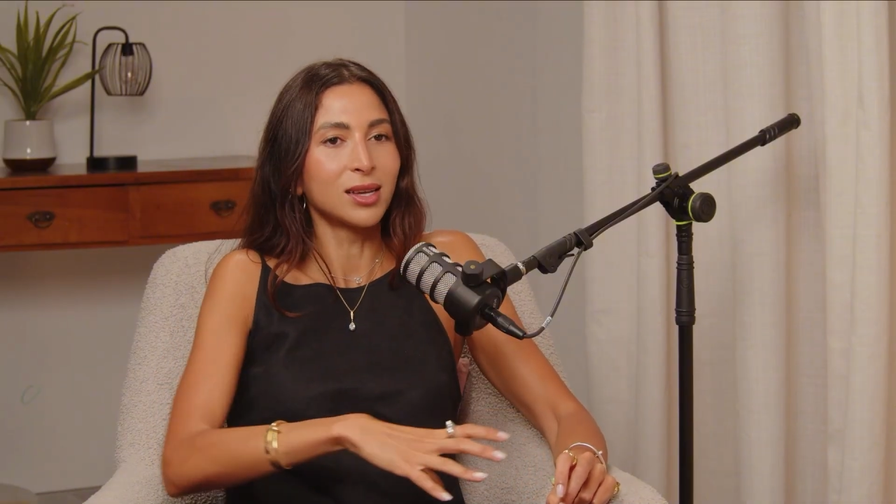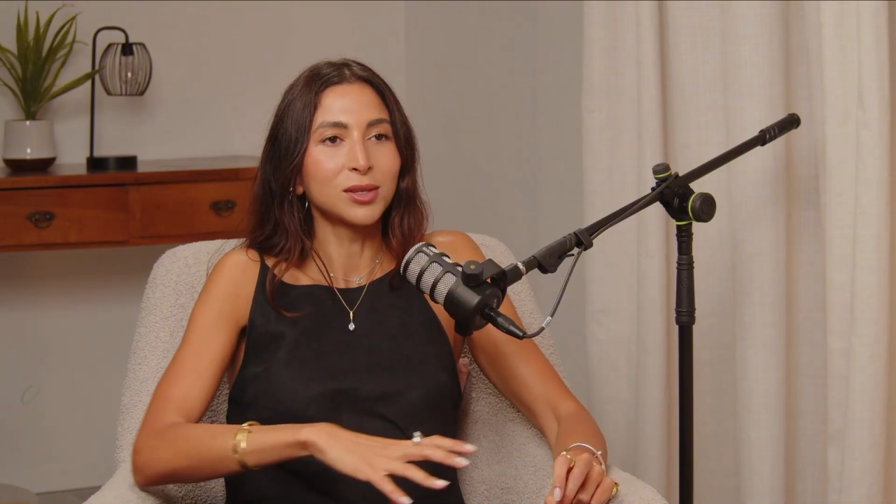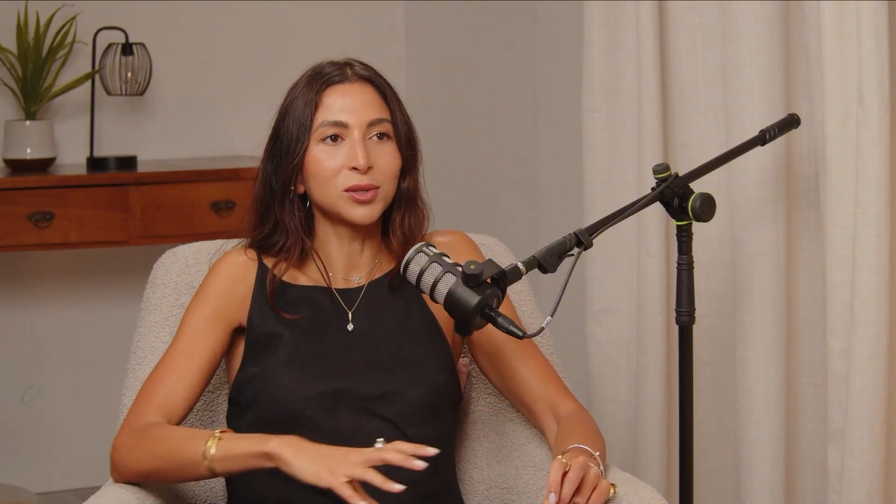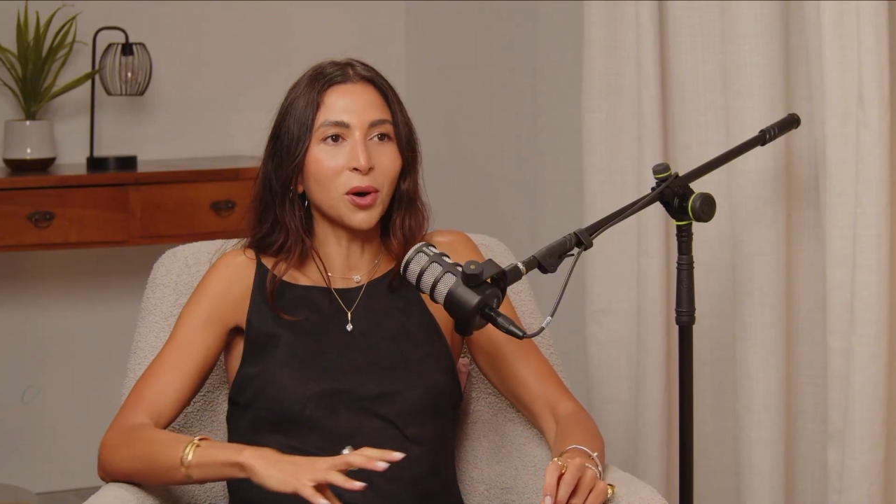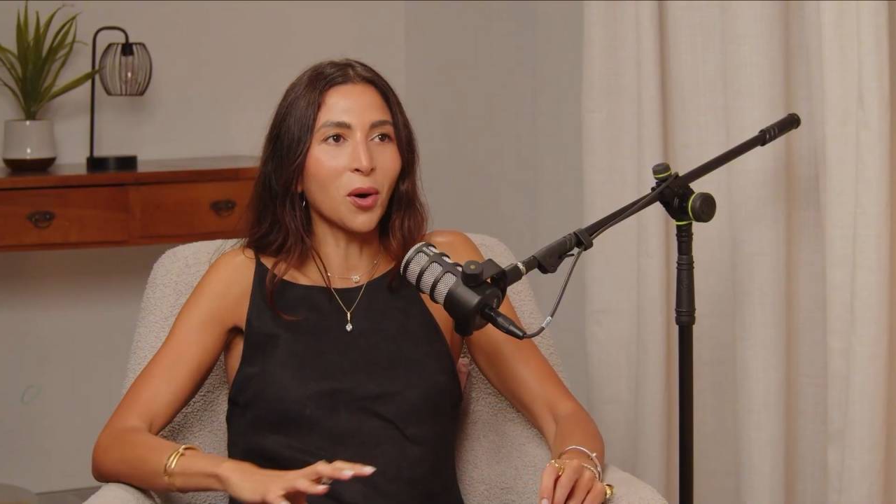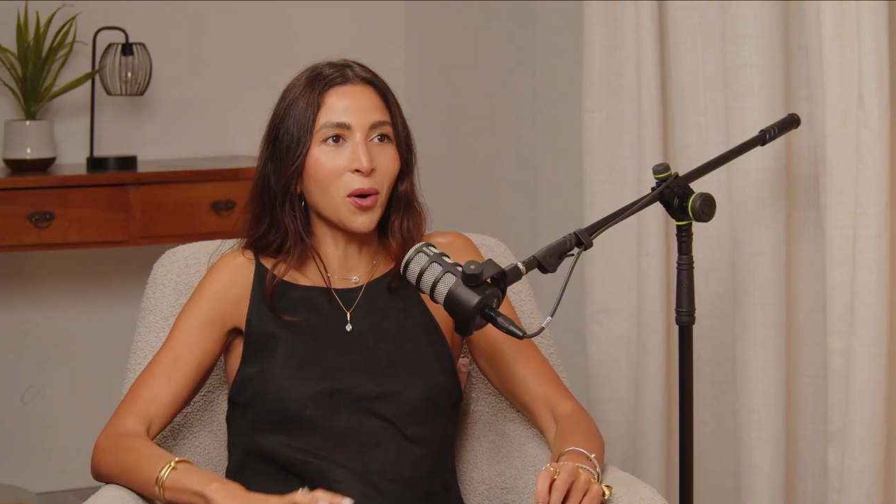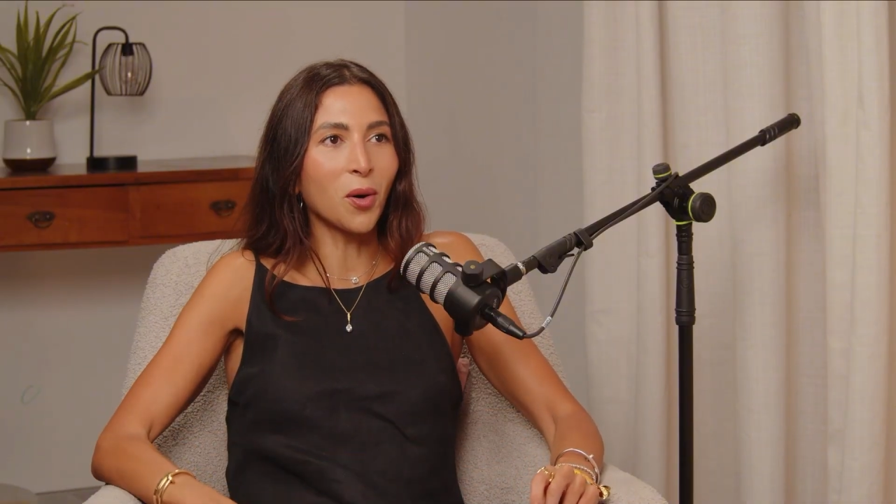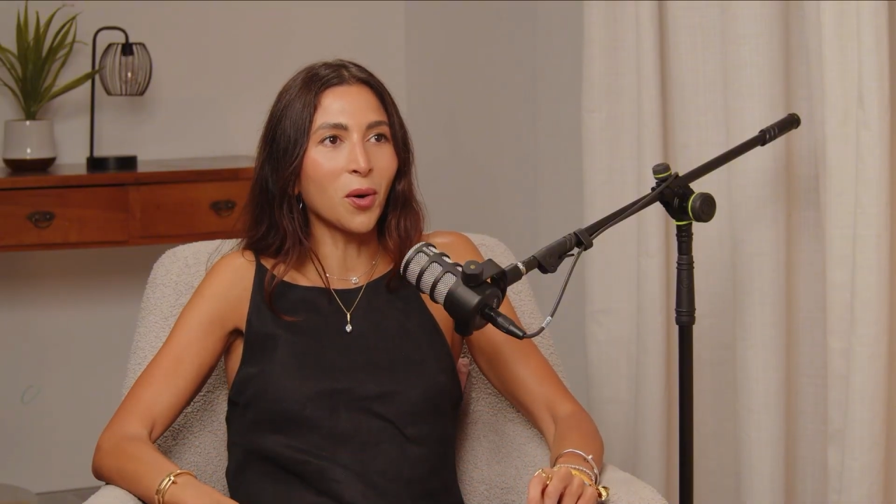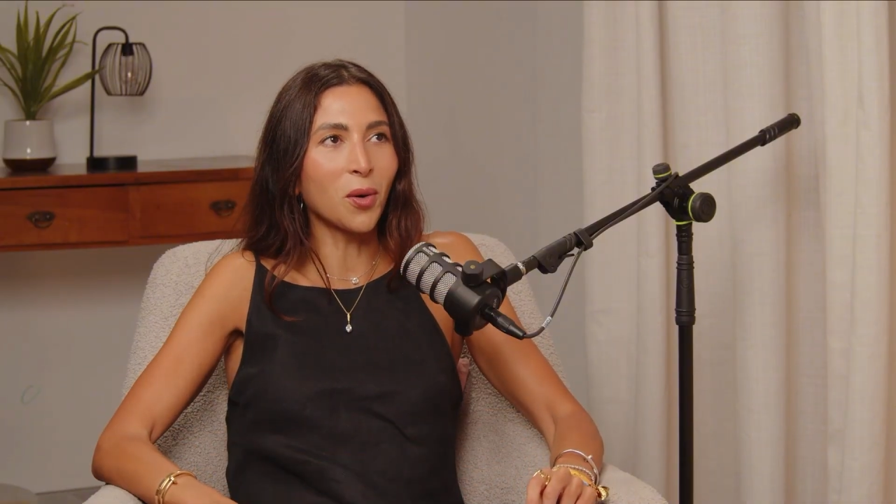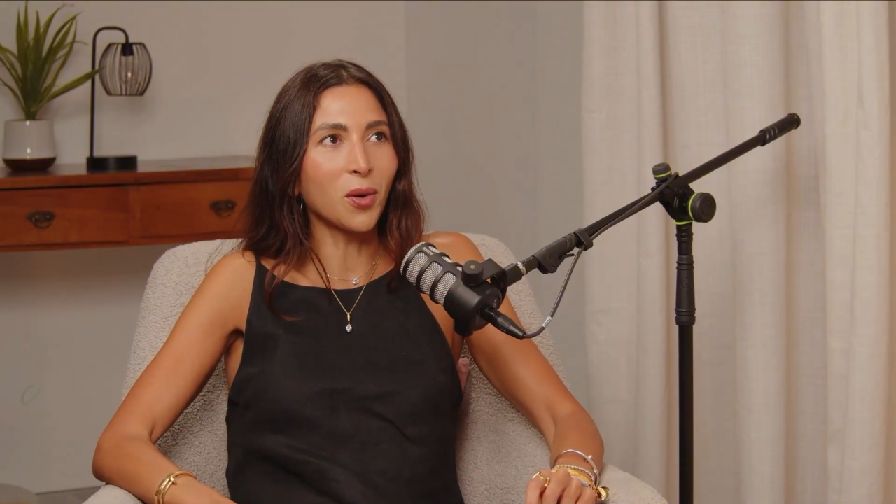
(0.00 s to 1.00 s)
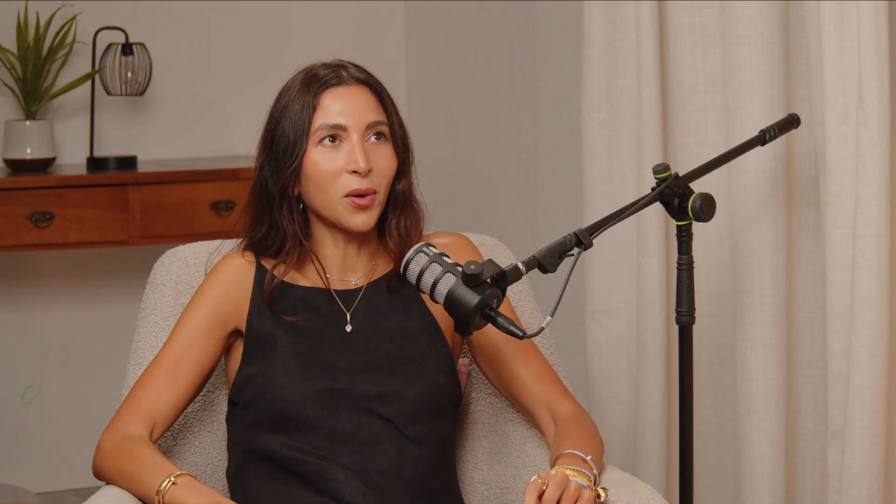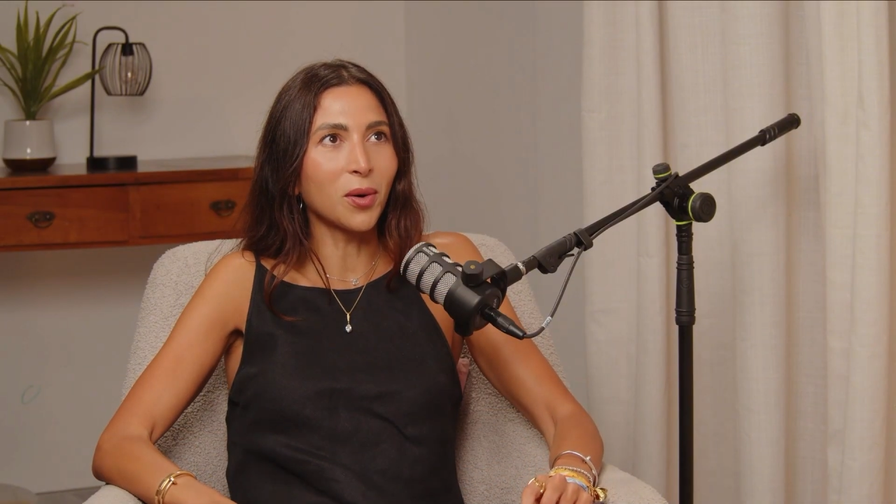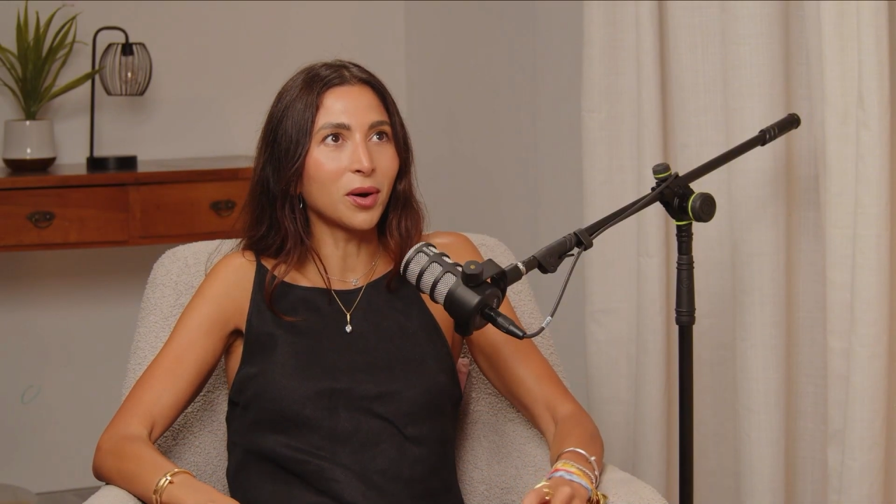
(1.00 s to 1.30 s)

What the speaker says: So